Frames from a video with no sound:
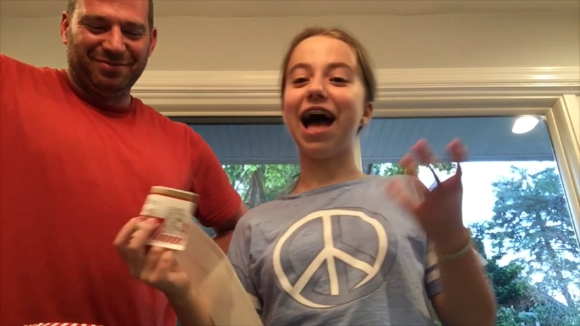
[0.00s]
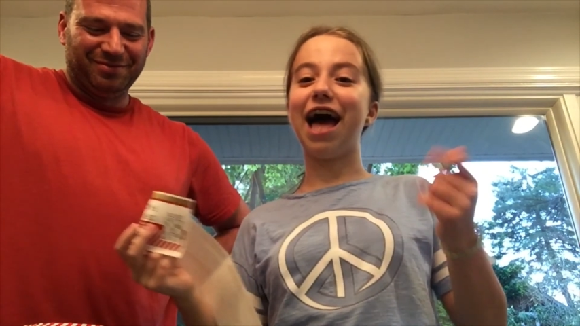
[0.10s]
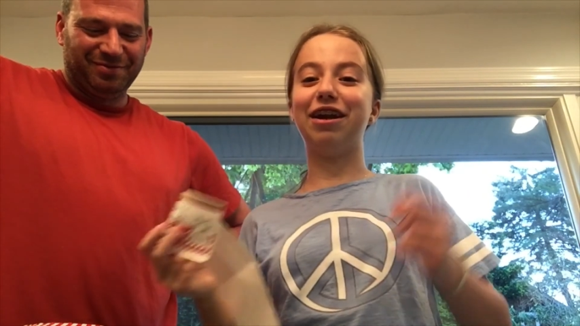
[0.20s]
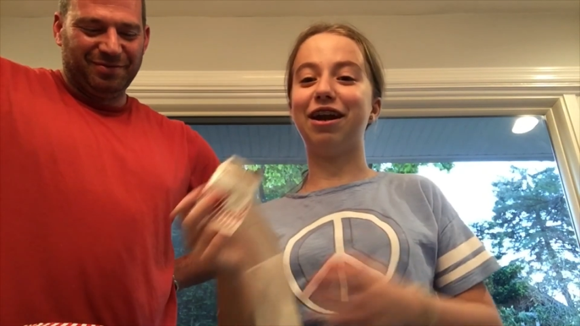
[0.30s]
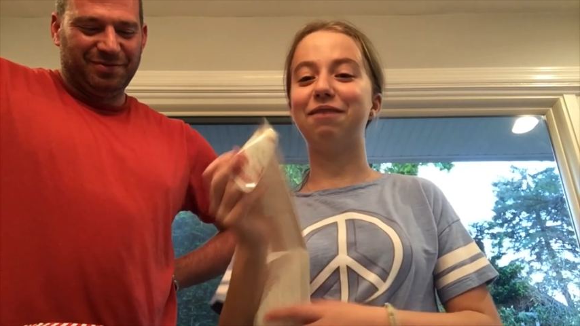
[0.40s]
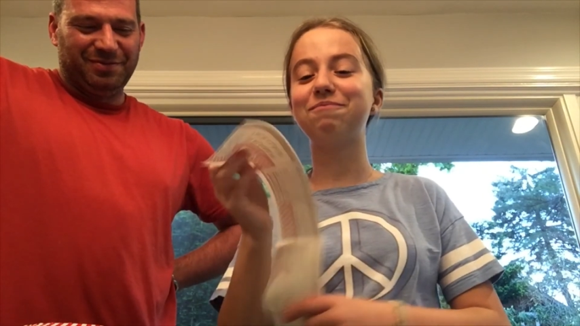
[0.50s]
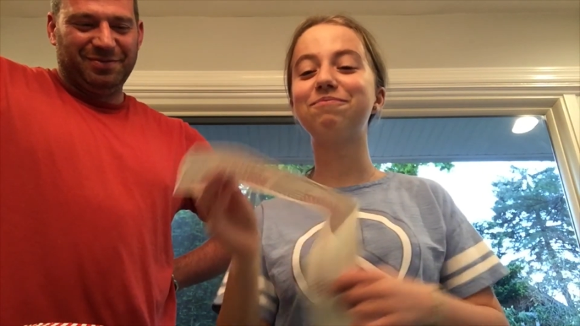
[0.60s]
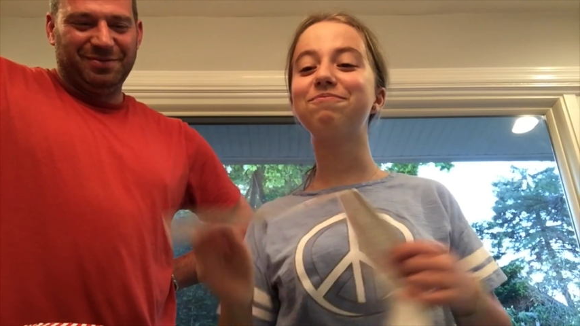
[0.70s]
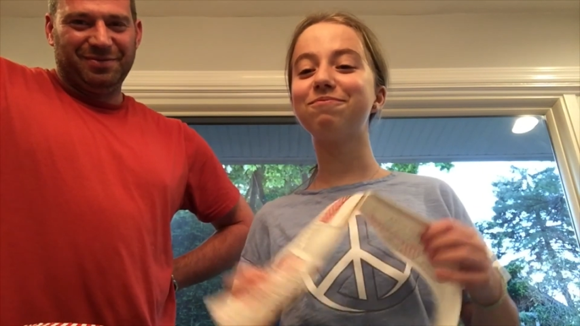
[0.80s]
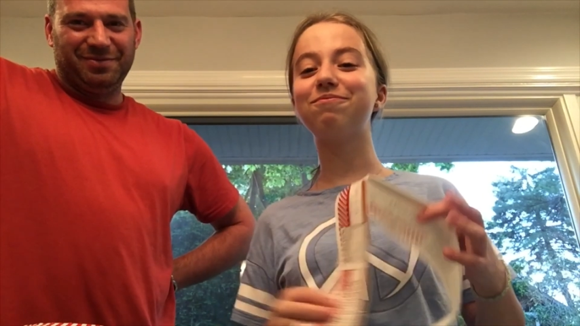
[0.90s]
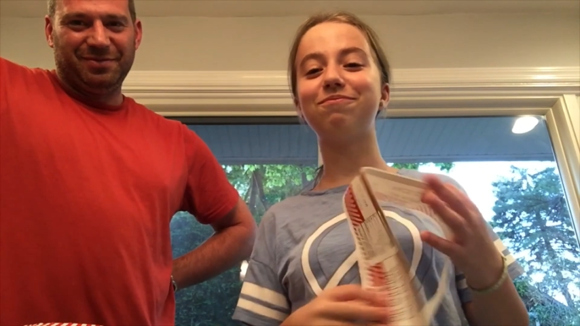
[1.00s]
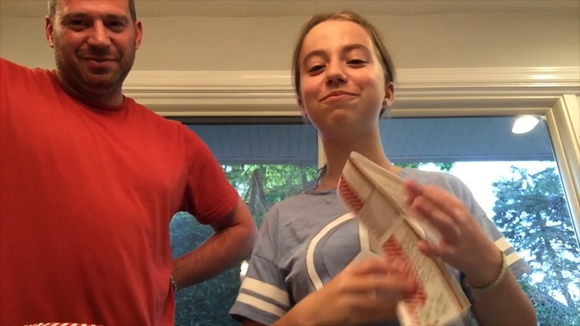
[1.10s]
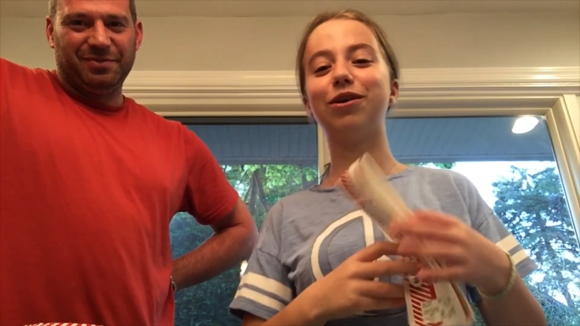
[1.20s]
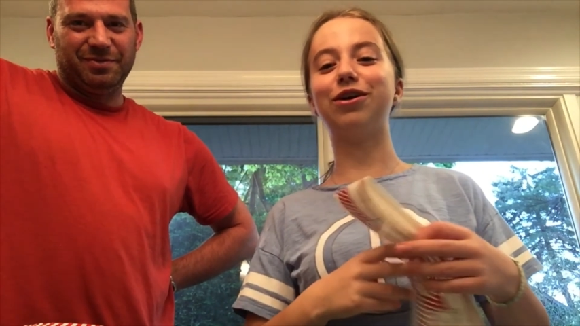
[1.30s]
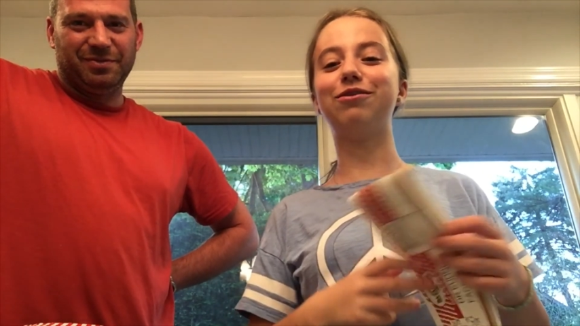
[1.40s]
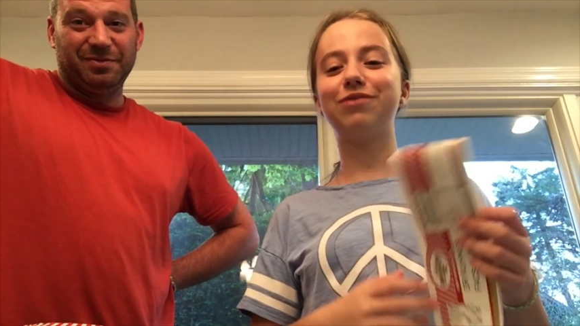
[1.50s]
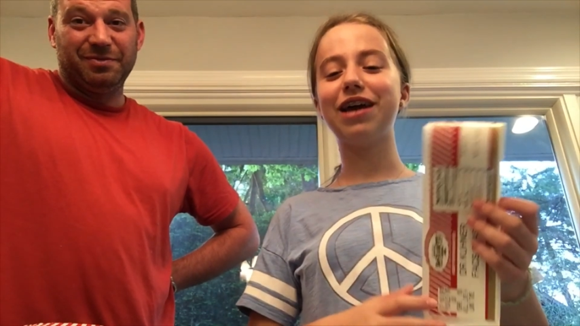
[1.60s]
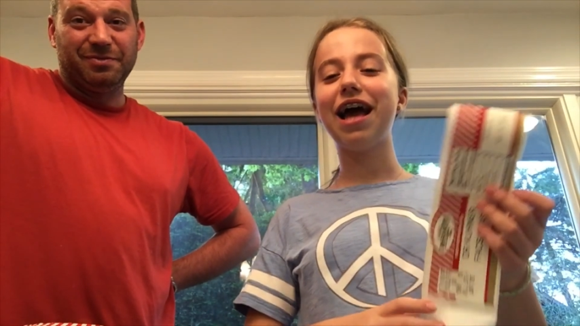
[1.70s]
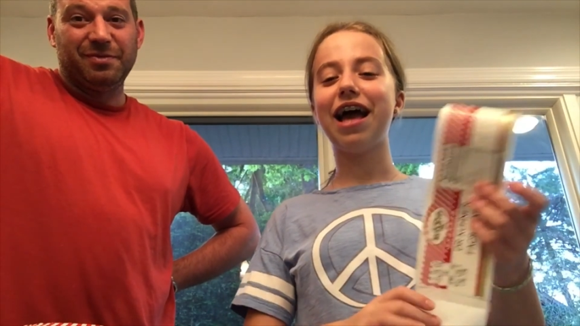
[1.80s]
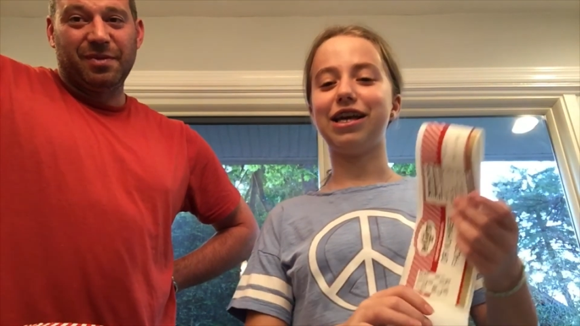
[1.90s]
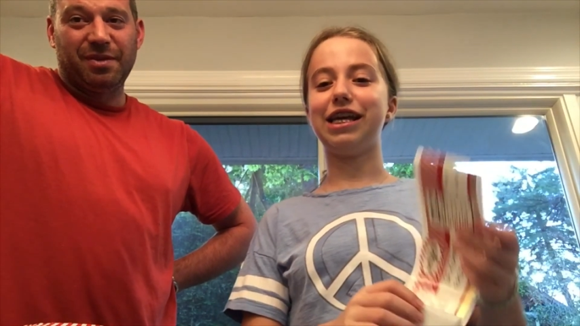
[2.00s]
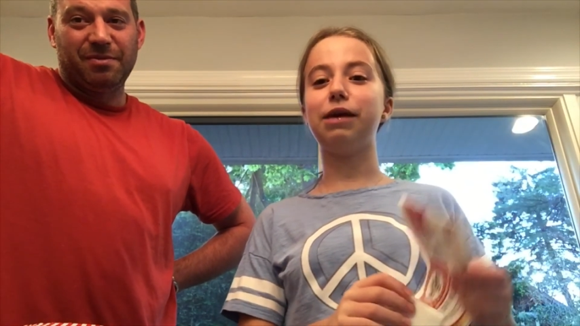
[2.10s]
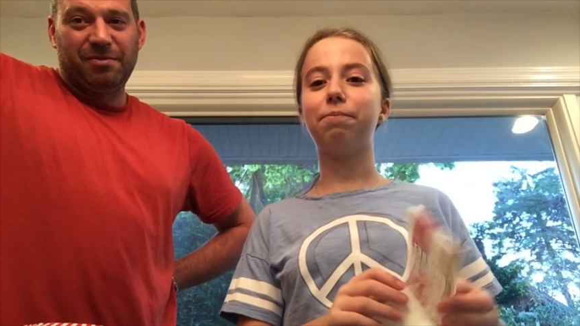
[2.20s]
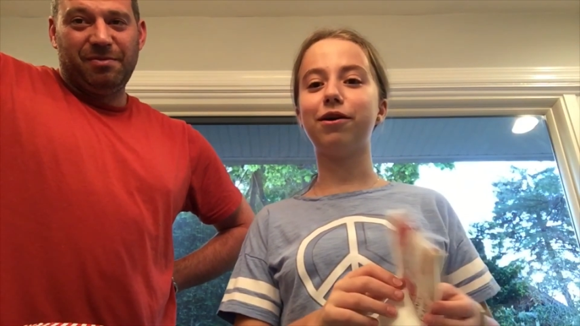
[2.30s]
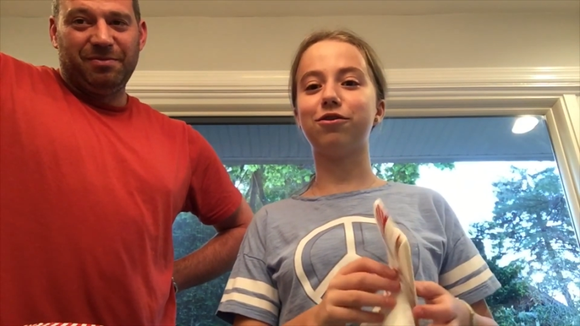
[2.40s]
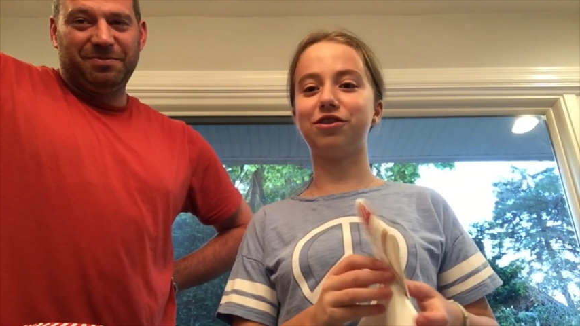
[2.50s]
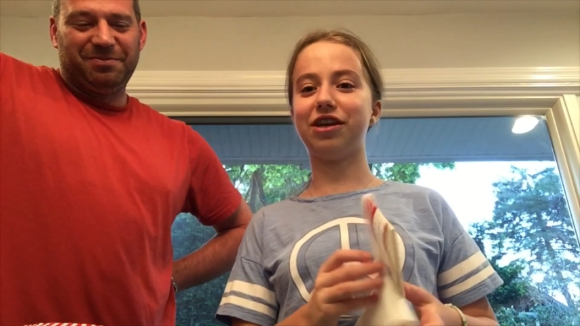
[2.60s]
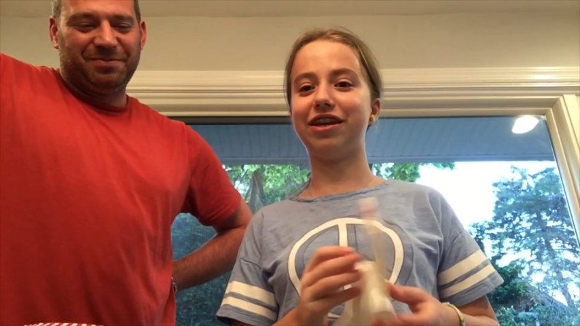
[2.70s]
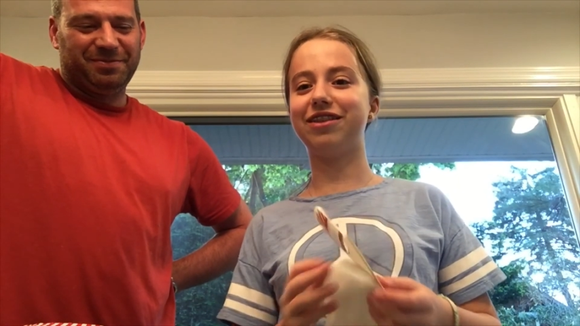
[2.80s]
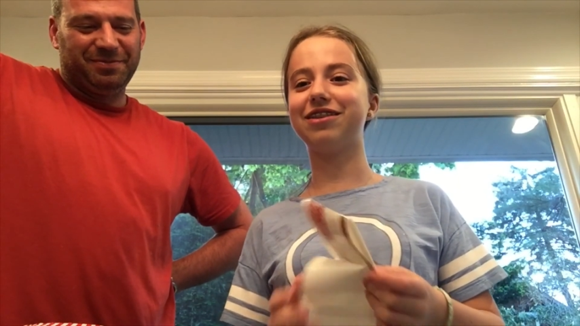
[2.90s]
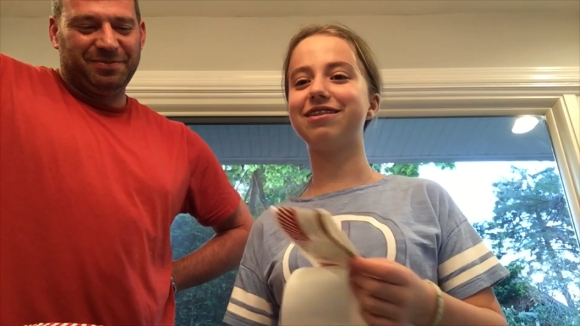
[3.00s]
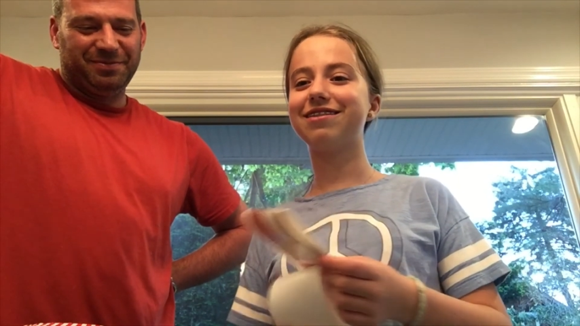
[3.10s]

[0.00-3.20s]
Speaker 1: I don't know. But eat pickles, kids.